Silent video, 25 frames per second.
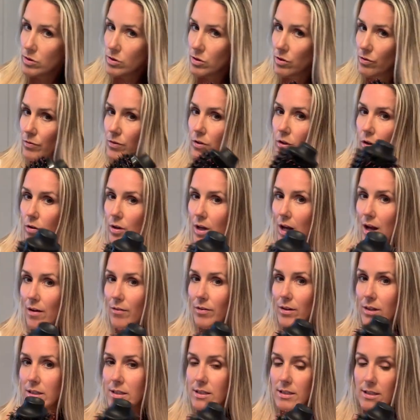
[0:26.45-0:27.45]
So if you don't have
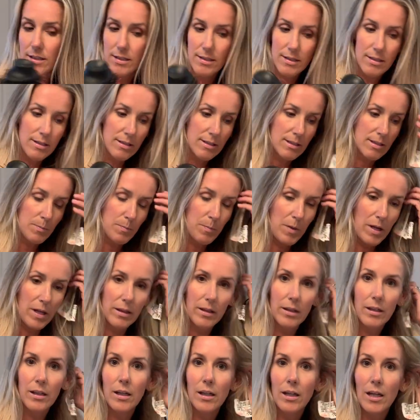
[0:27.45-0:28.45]
this, this has been
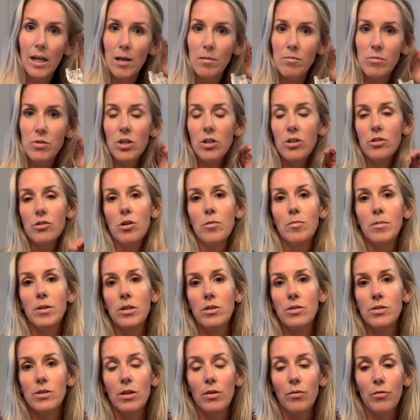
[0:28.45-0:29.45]
like a game changer. I've been
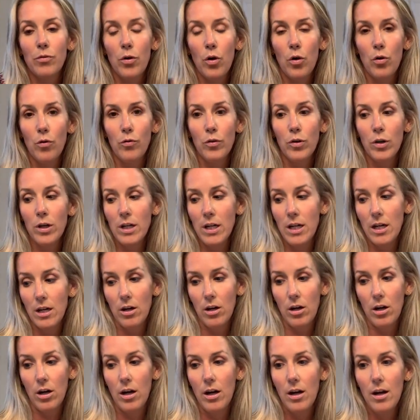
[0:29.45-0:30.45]
using it for over a
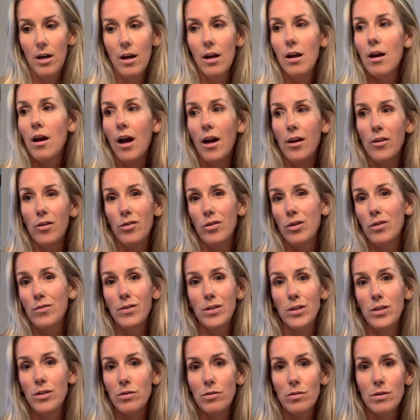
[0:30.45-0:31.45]
year. I don't even
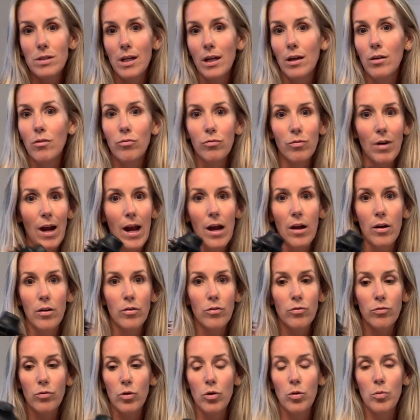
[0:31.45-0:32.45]
use like
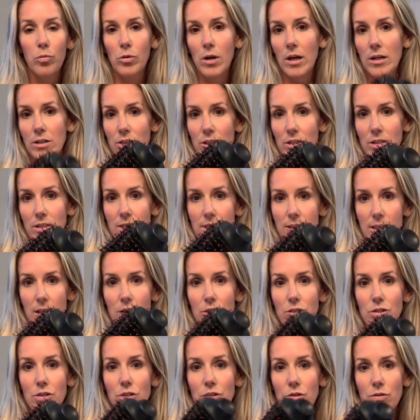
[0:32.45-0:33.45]
round roll brushes. I
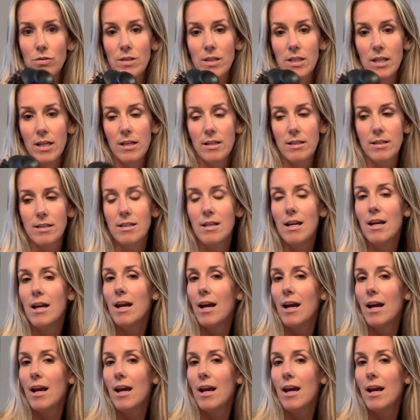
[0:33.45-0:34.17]
just use this.